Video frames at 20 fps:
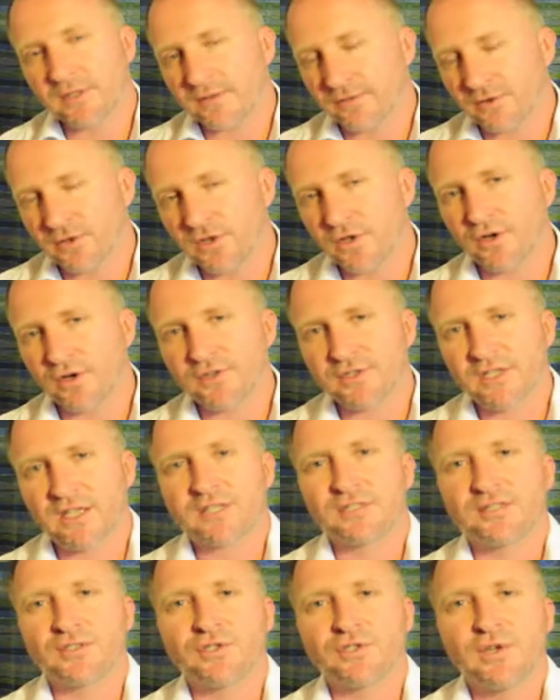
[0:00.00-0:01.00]
level, not
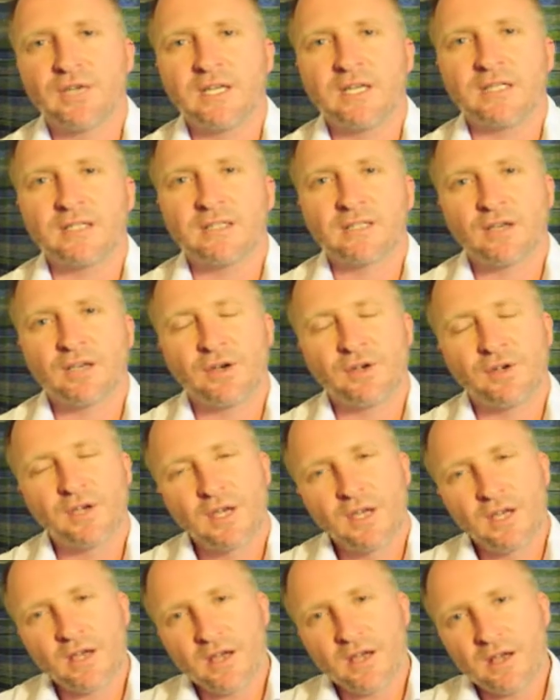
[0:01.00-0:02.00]
just a treaty.
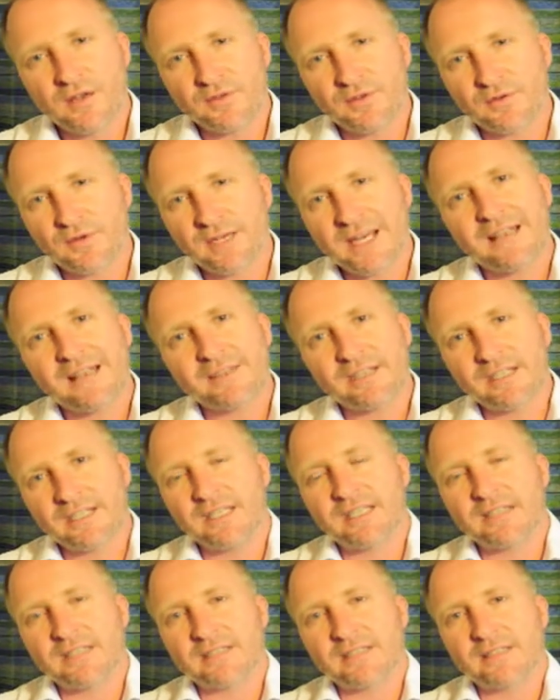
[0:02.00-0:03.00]
So the
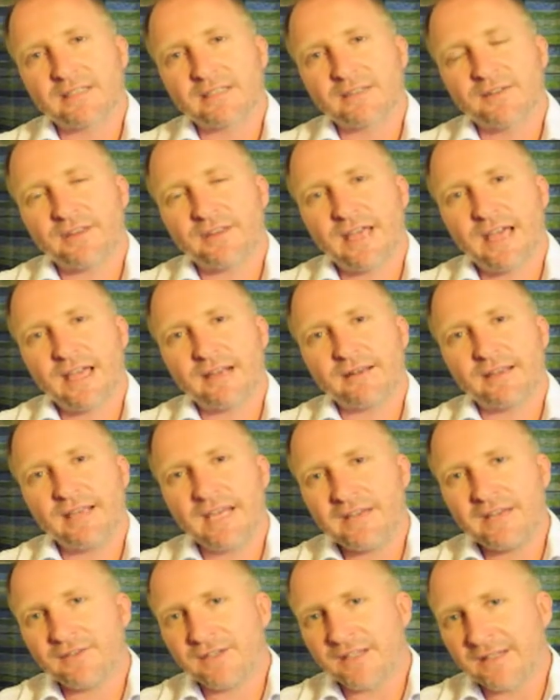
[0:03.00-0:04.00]
reality is
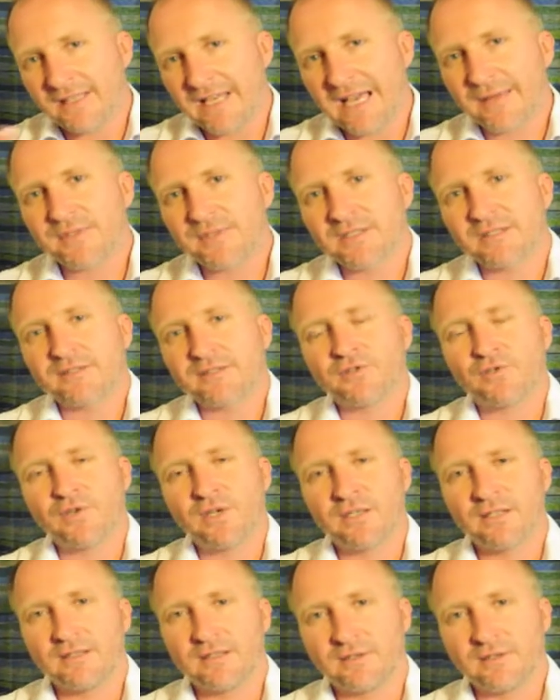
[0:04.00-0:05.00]
that even in the absence of
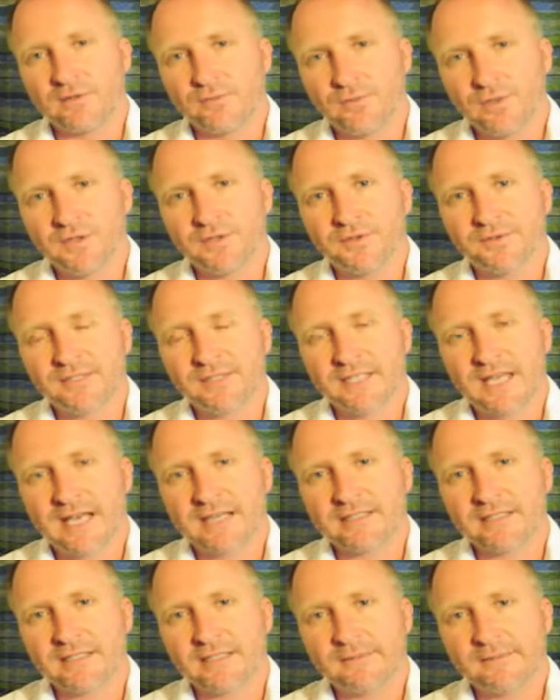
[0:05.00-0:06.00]
treaty, the world is
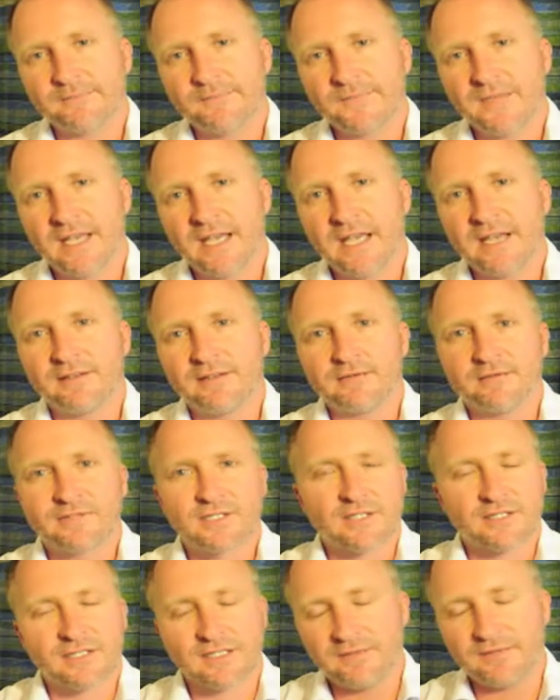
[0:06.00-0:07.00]
acting.
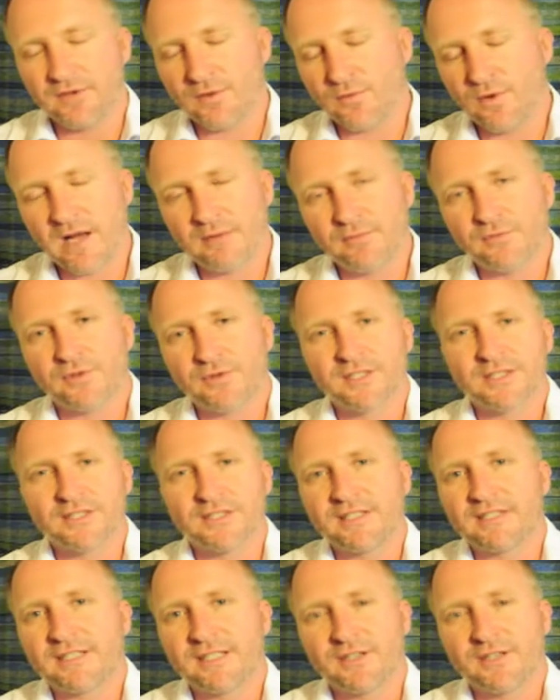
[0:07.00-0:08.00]
And just to give you one more
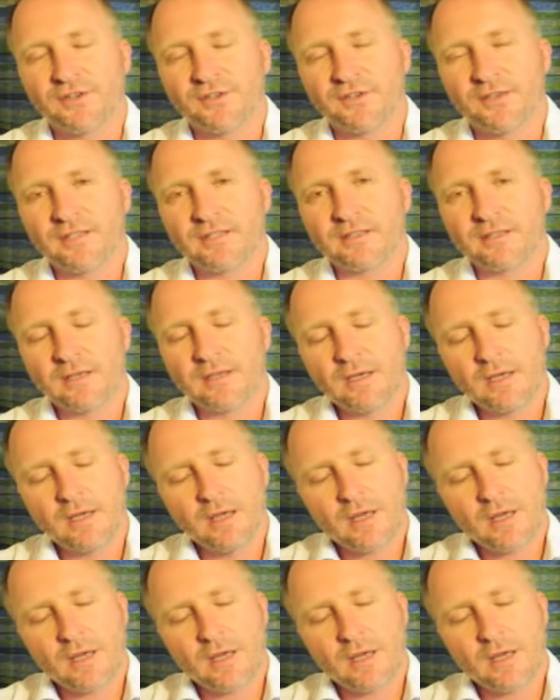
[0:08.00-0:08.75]
statistic on this,